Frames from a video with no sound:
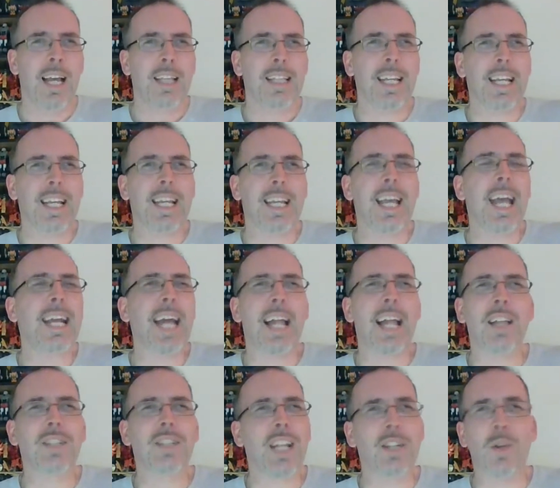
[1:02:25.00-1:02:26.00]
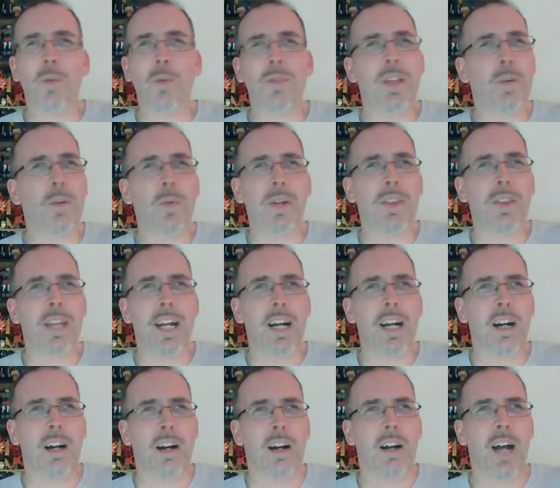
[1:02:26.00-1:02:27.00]
Like again, Alex, I don't think we're
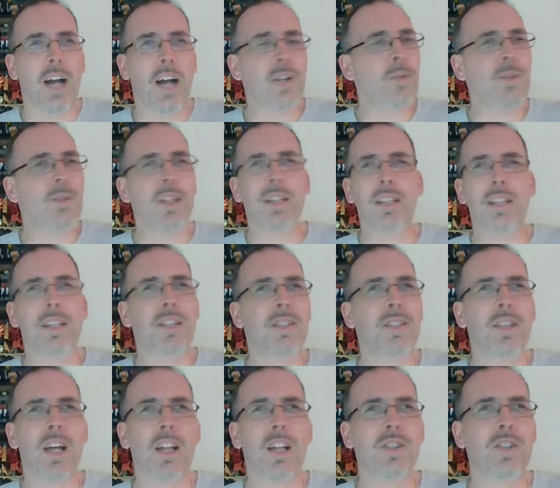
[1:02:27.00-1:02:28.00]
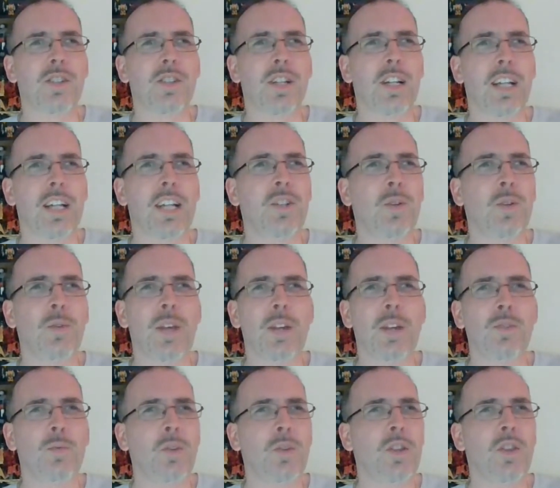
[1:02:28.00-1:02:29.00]
there. I don't think the nostalgia's there. Like
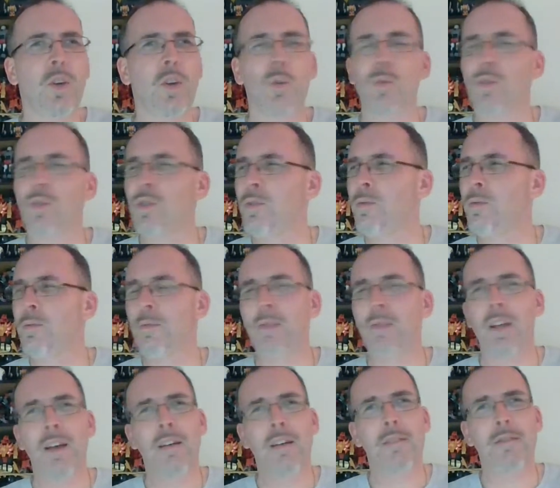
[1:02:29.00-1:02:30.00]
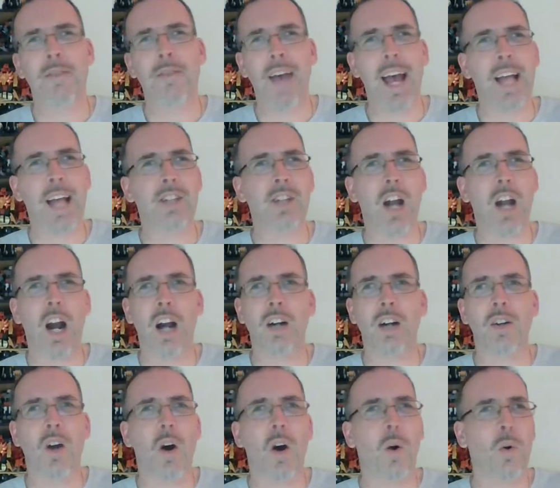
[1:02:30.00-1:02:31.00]
2001, those fans
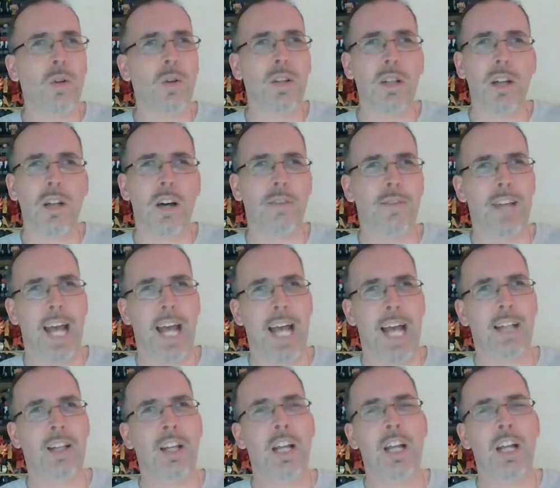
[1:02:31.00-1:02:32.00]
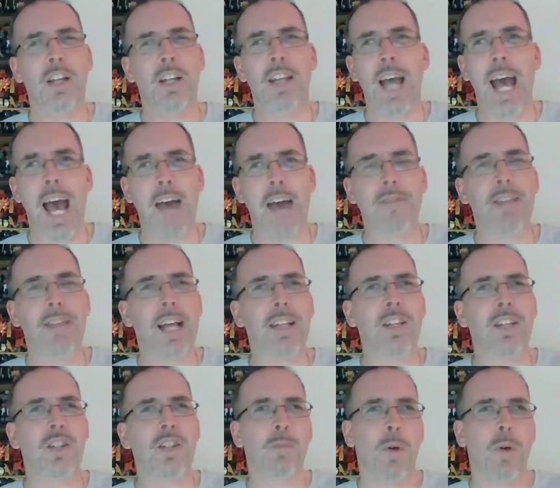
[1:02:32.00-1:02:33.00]
aren't old enough yet to have
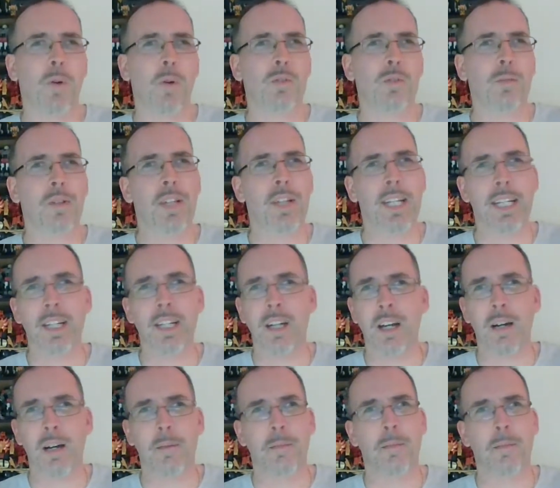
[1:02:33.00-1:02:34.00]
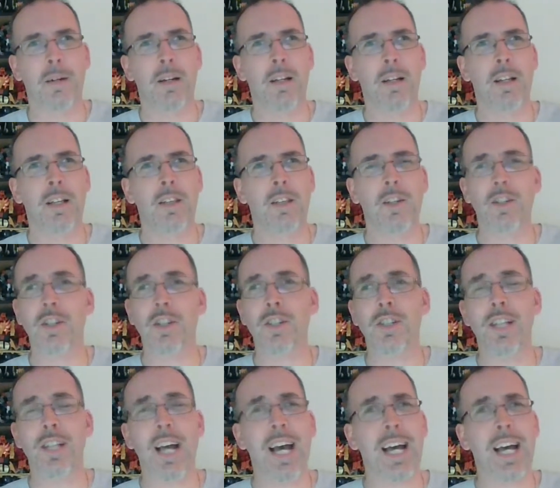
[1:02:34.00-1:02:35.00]
that disposable income. They're
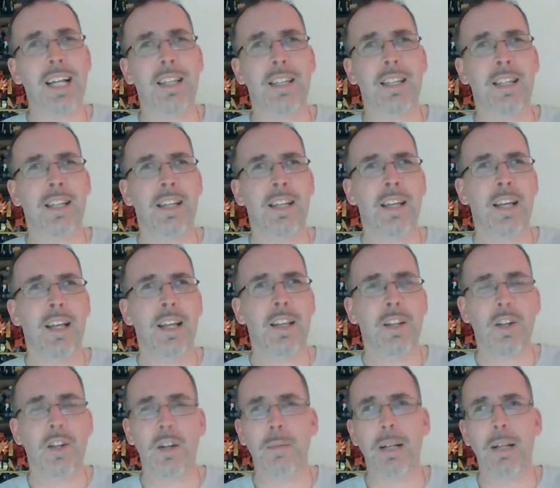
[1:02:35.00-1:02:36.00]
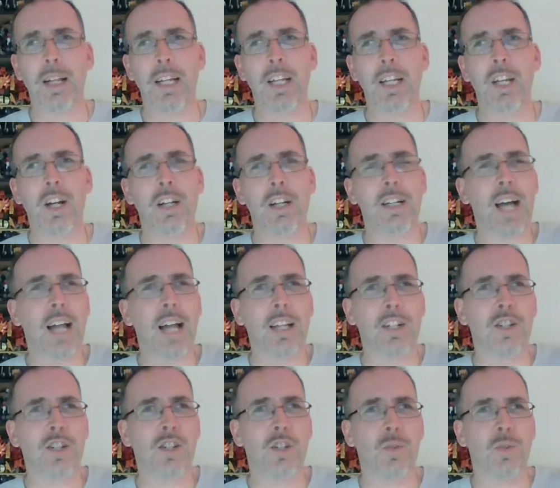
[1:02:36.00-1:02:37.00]
just not. They're going to be like young
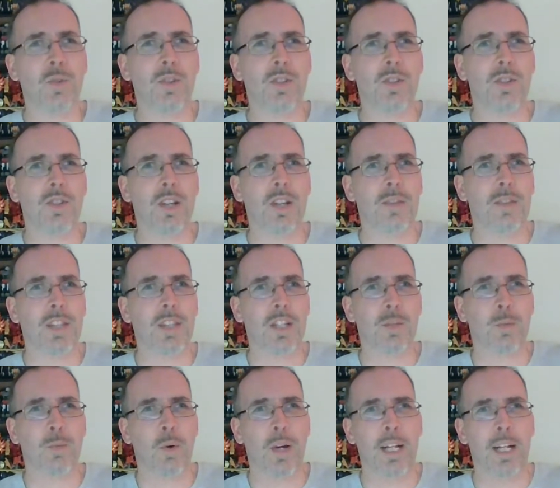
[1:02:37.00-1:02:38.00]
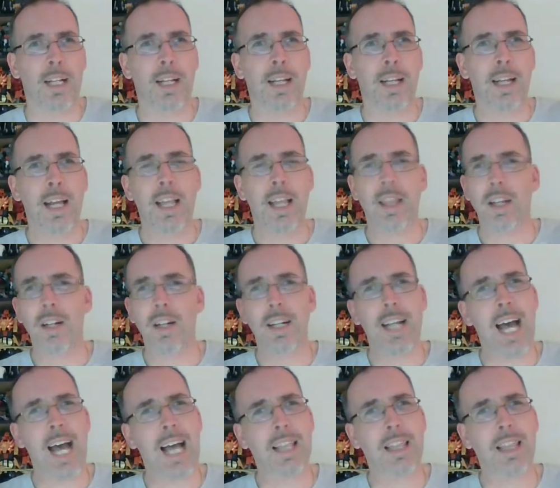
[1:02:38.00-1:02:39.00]
college students and stuff at this point. They're
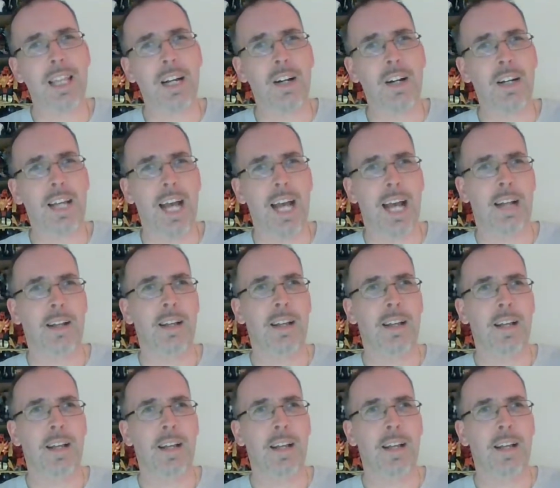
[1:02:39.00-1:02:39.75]
not there yet.